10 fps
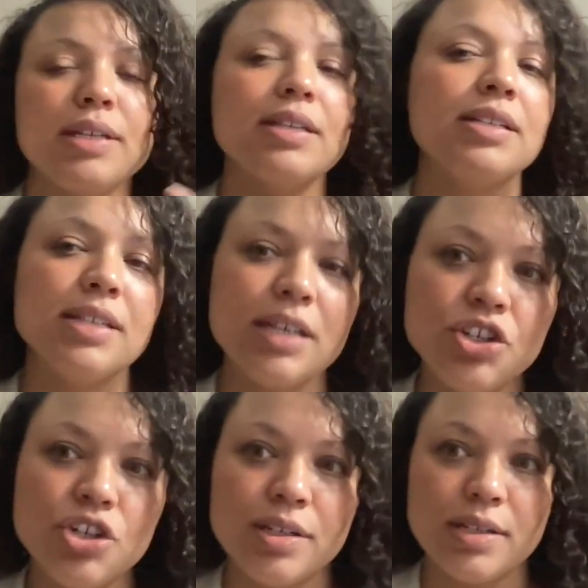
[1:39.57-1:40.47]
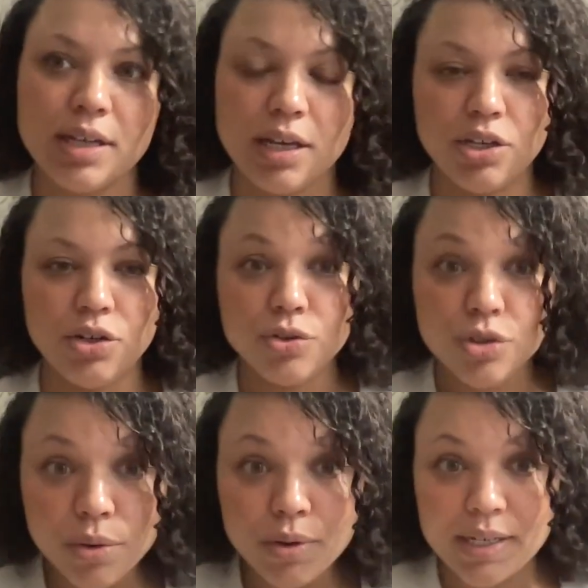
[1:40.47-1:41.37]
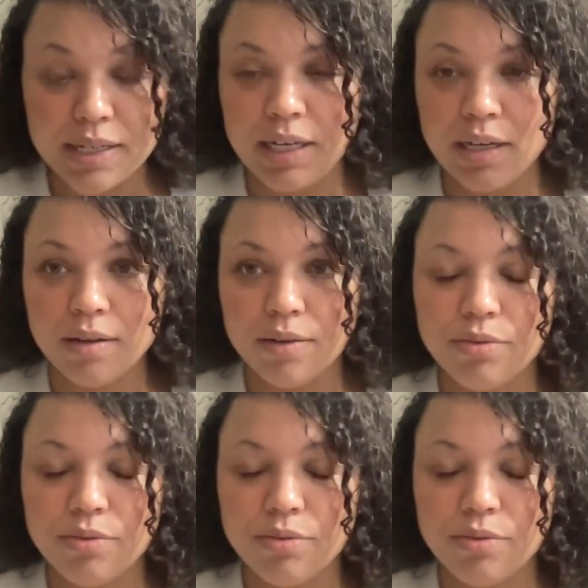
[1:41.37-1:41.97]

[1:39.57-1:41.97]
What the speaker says: sensations that you're noticing